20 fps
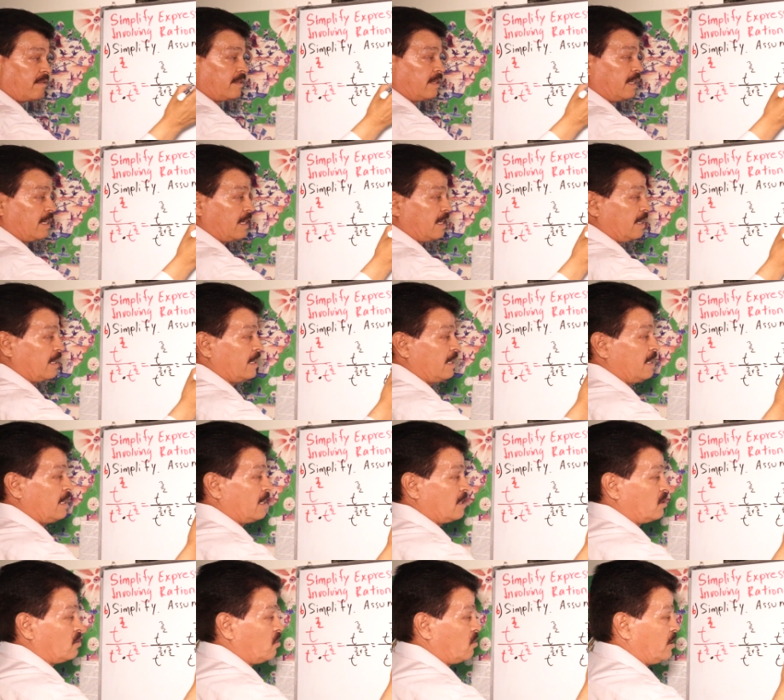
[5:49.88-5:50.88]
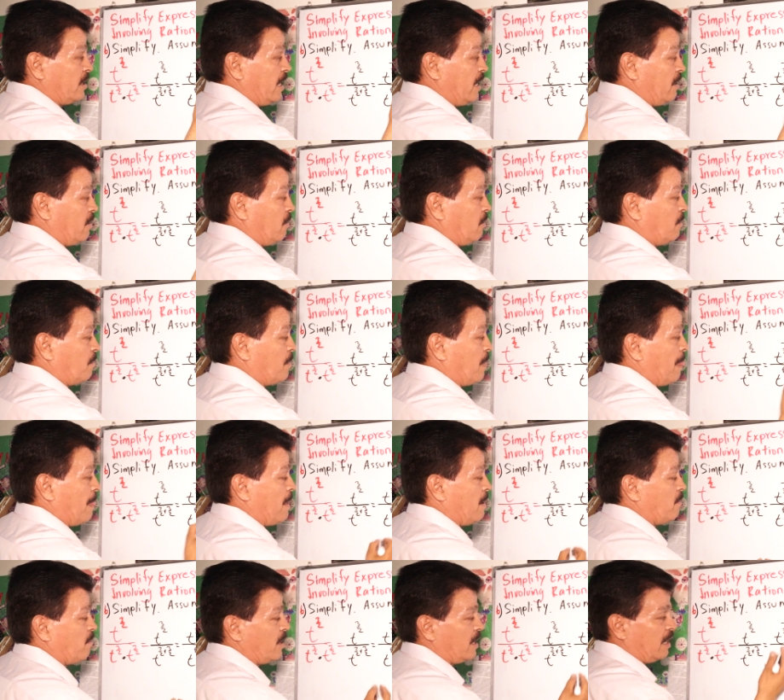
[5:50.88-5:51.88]
Okay. So now,
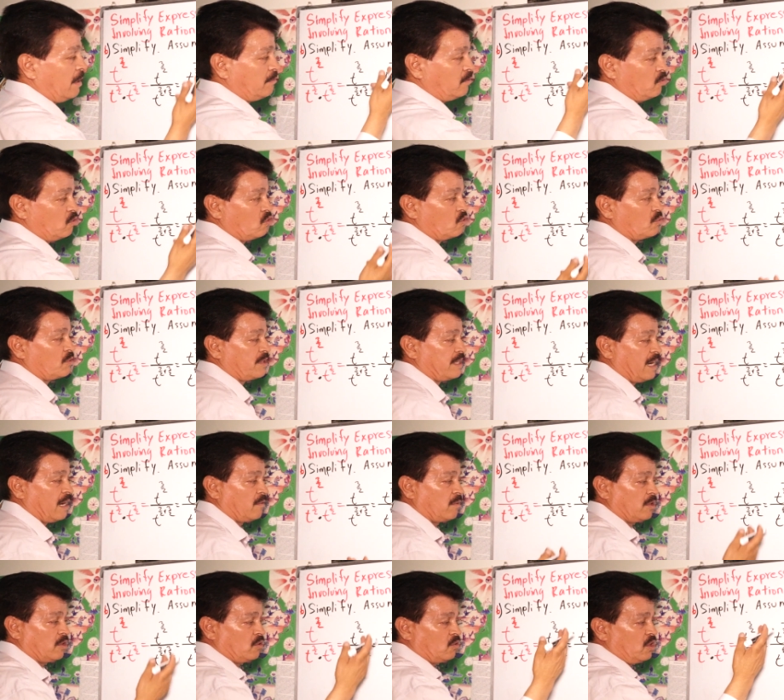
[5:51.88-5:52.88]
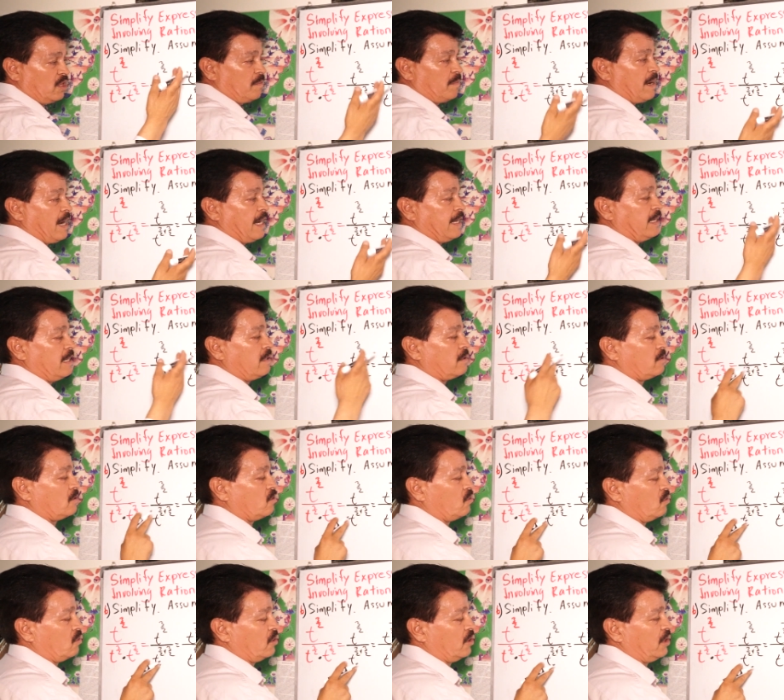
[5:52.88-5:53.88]
we have to subtract. When you divide it,
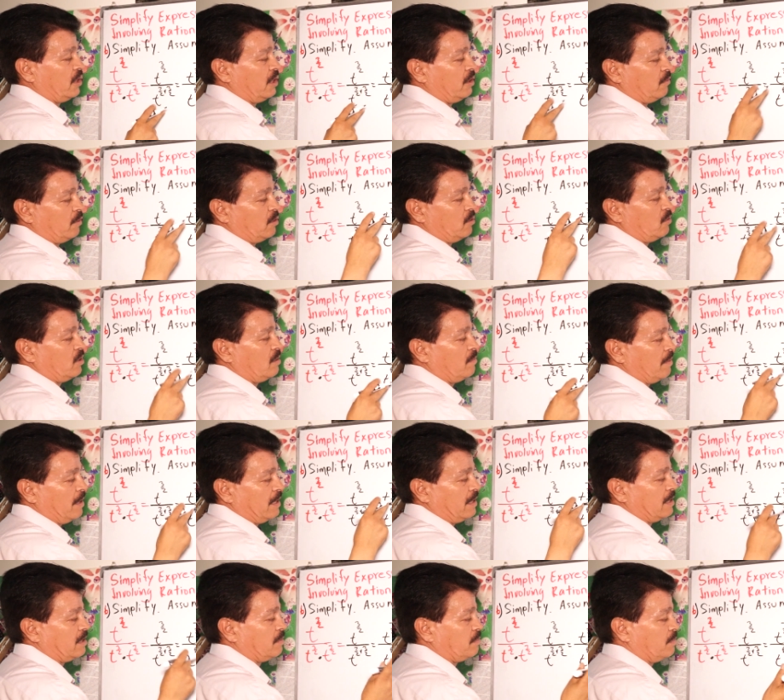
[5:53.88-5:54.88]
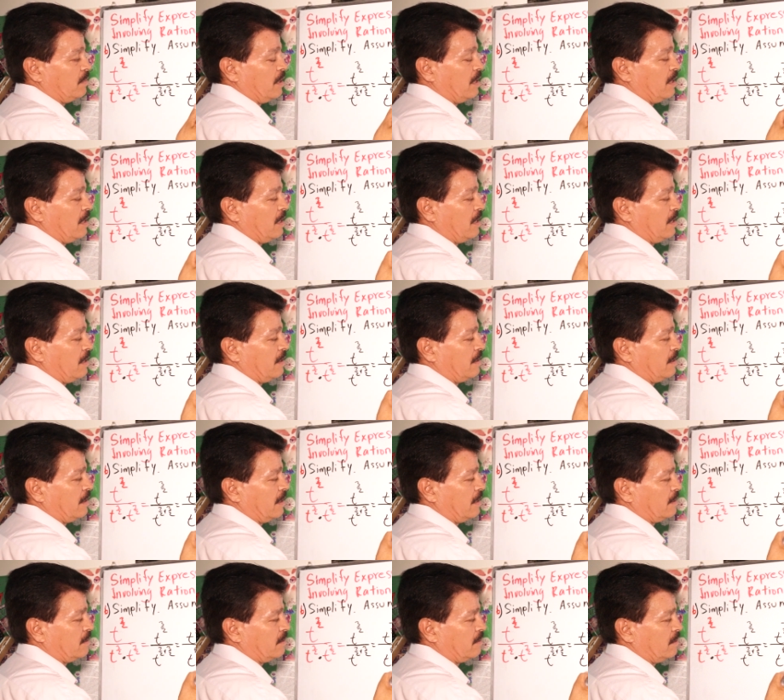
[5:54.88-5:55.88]
so here, when you divide this, uh,
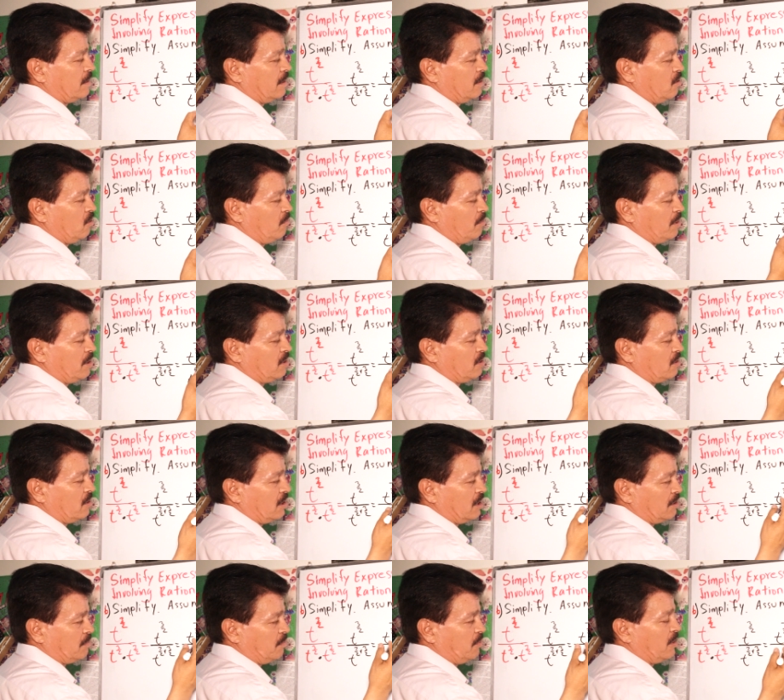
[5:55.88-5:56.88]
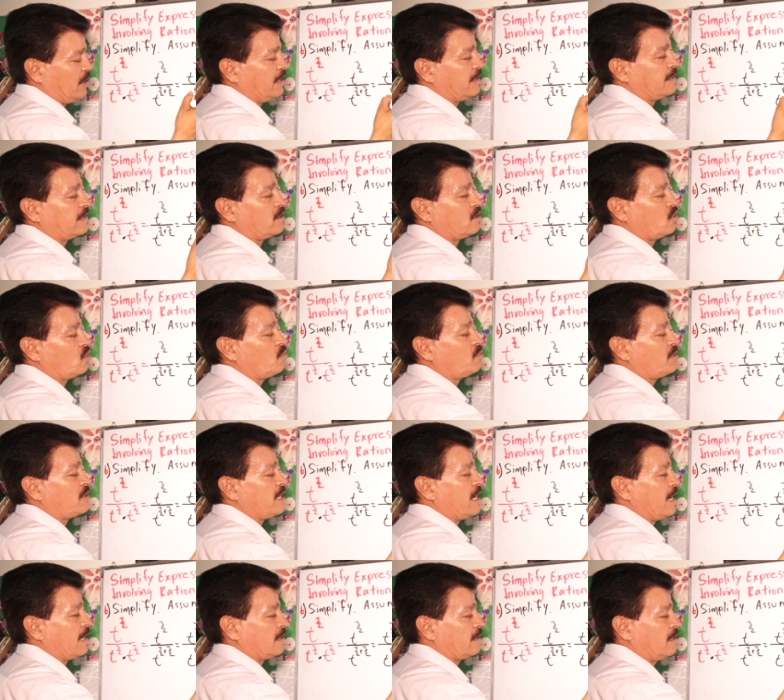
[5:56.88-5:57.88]
the, uh, numbers or the exponents,
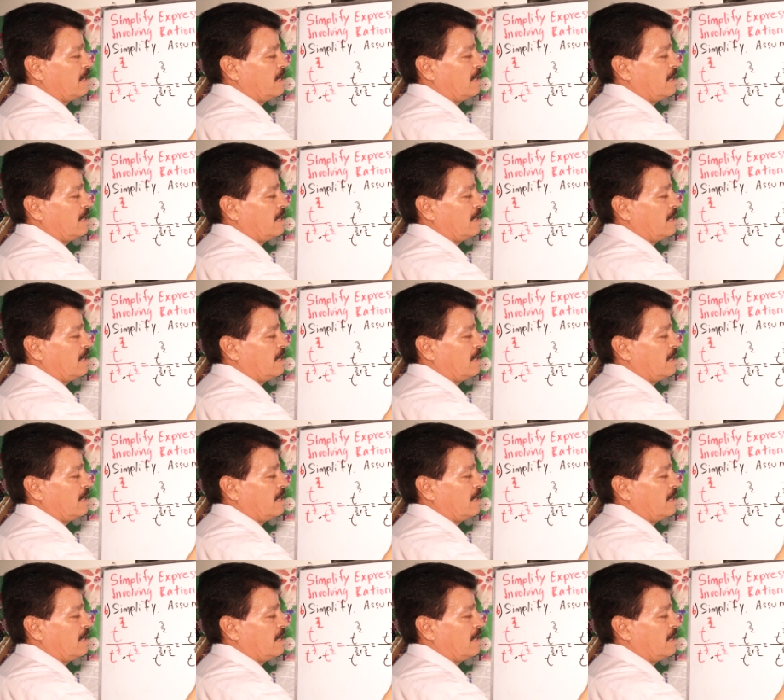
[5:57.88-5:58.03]
subtract.